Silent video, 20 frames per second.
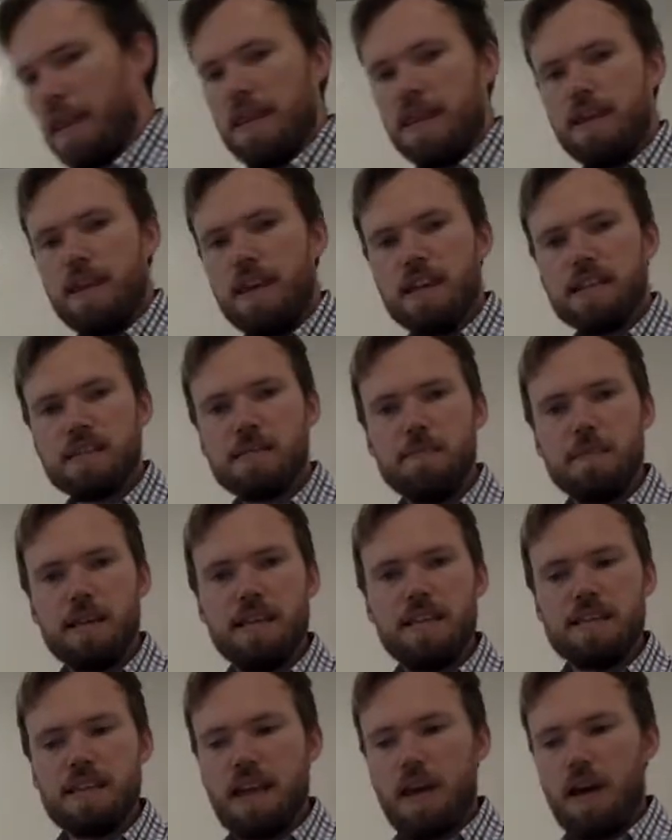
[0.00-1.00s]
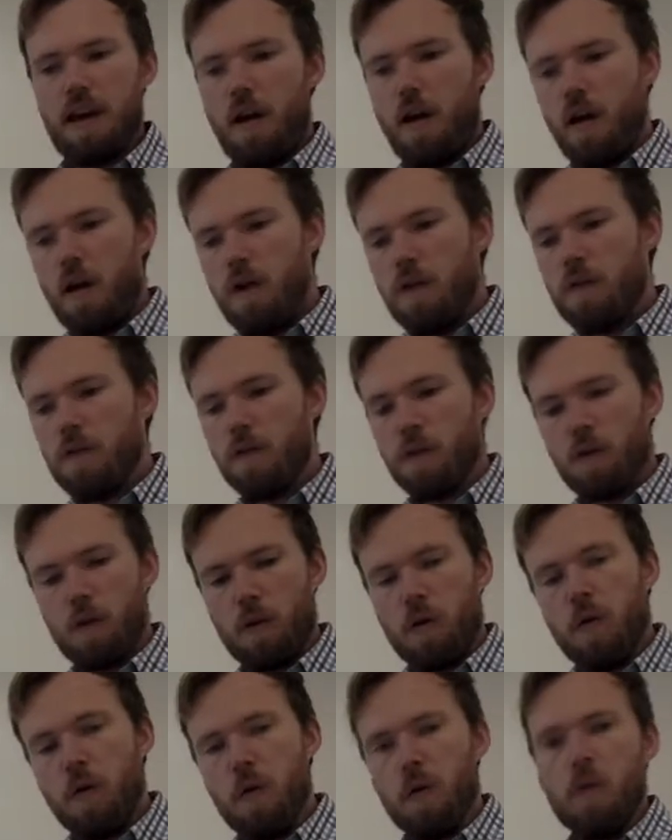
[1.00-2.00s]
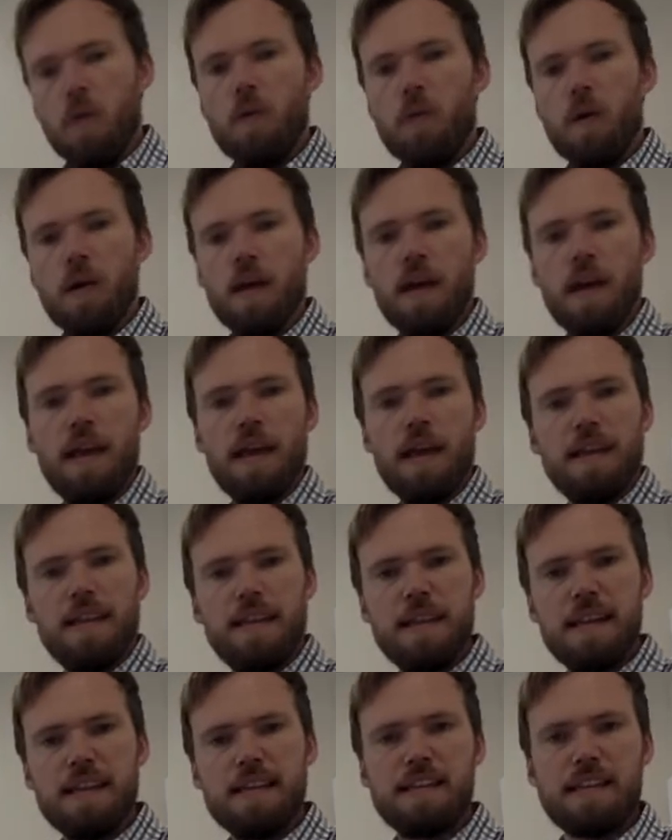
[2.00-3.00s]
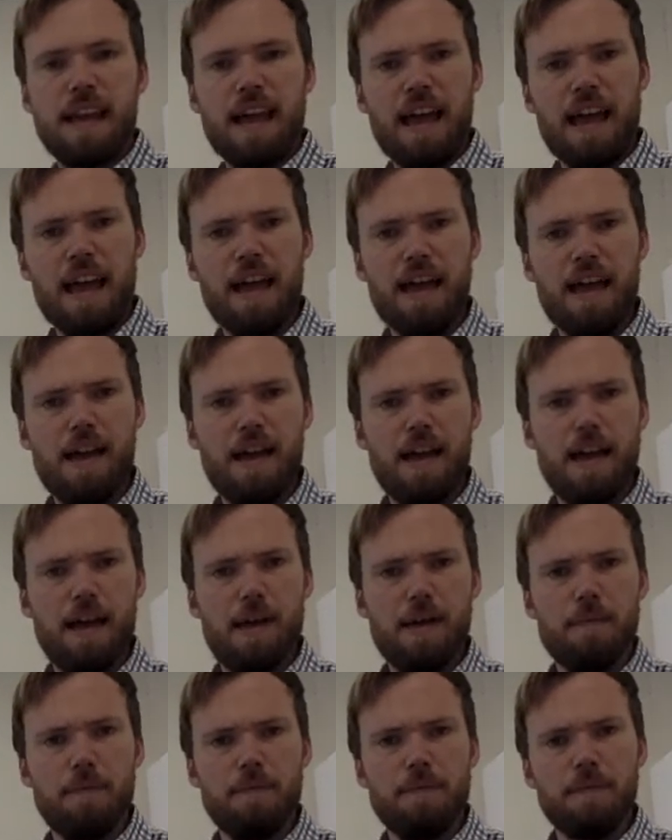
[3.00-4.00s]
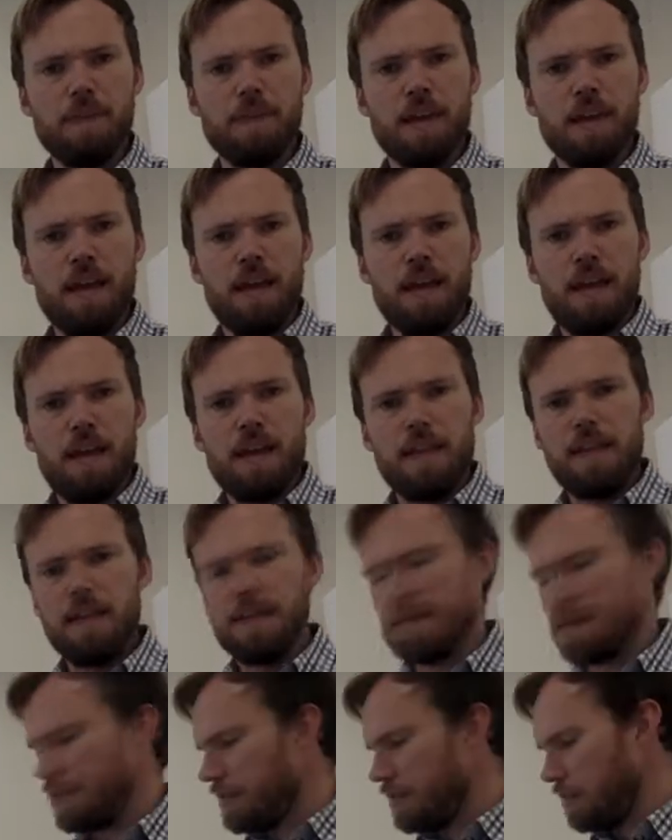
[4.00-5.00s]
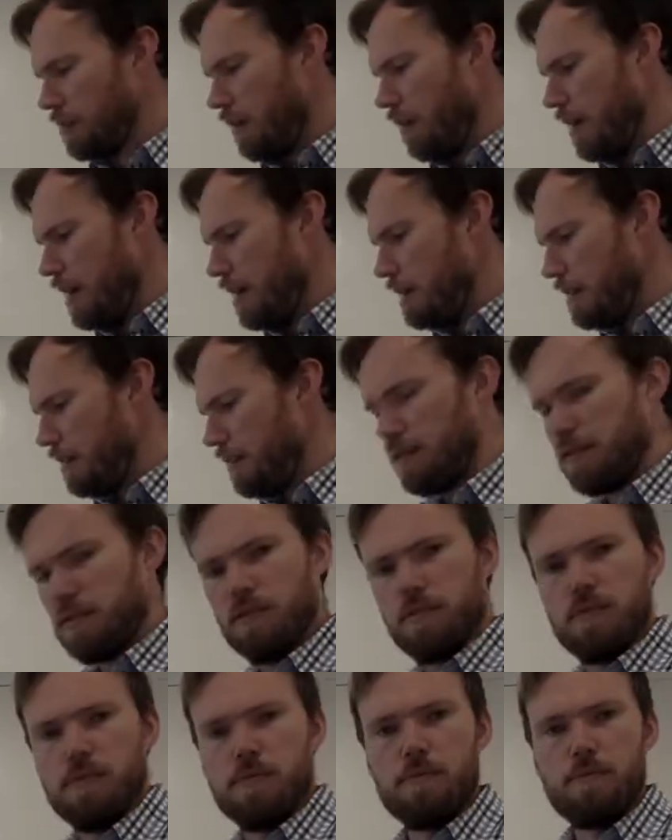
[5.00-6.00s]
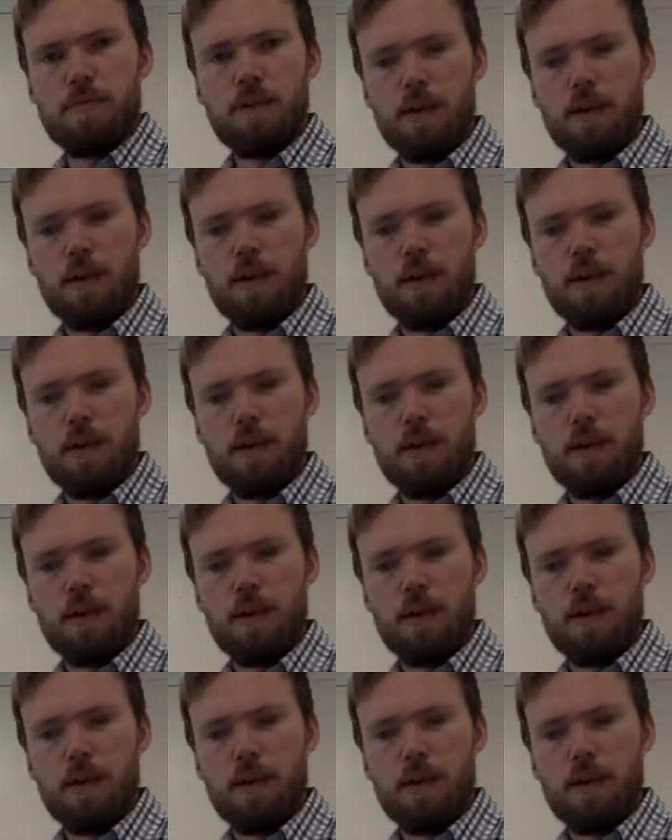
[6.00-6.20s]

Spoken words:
This means that overall, there's a side to.